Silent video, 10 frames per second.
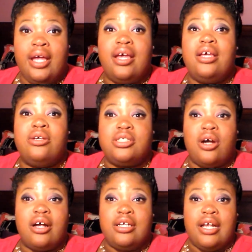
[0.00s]
it, you
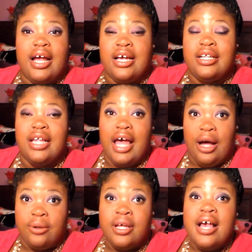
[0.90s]
start to look like a
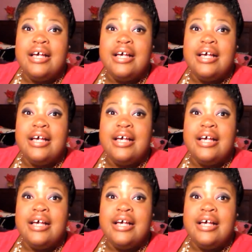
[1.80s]
clown.